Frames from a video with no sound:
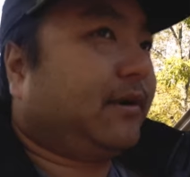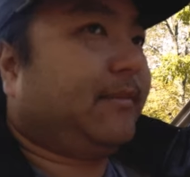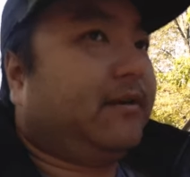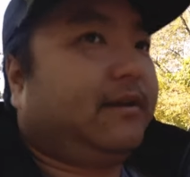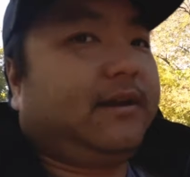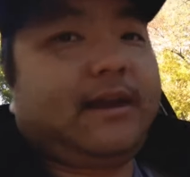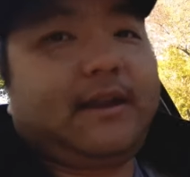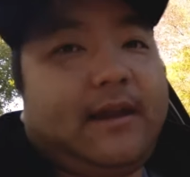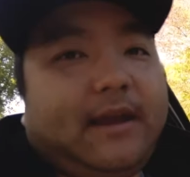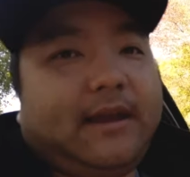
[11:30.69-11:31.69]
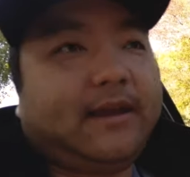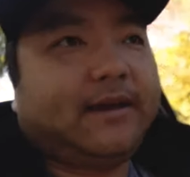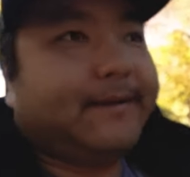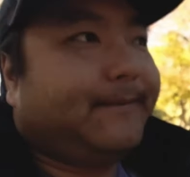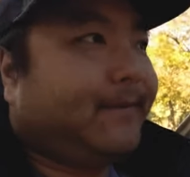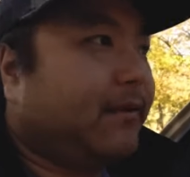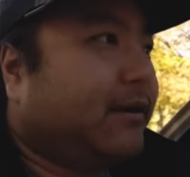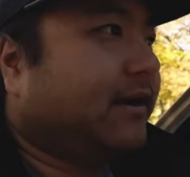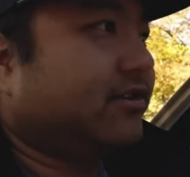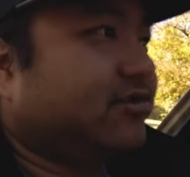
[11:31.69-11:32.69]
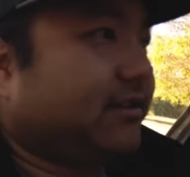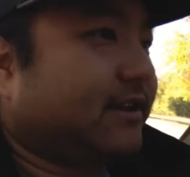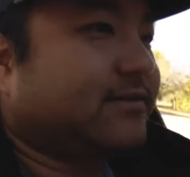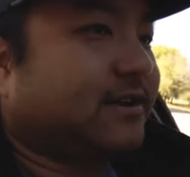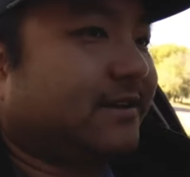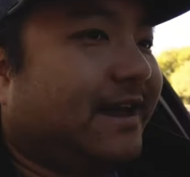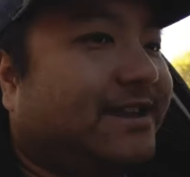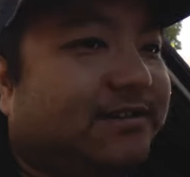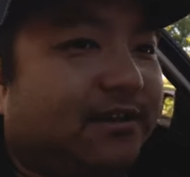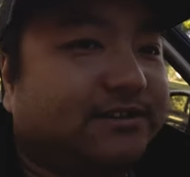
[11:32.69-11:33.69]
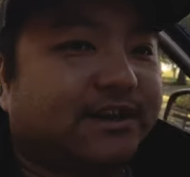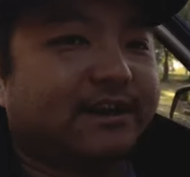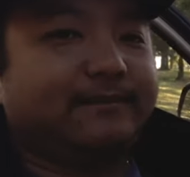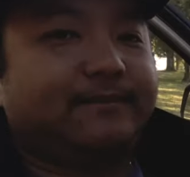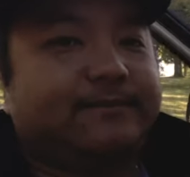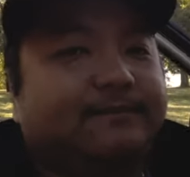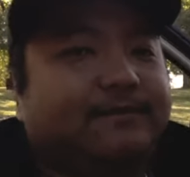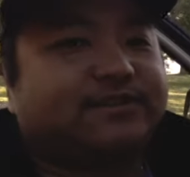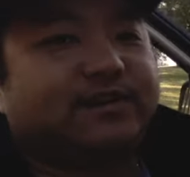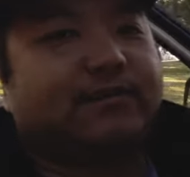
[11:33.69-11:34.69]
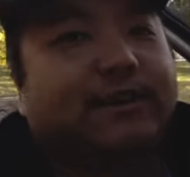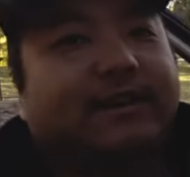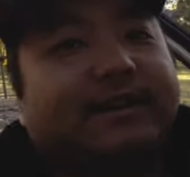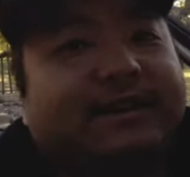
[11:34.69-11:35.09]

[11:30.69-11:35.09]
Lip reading: primarily, and I wanted a truck that was gonna last a long time. So I wanted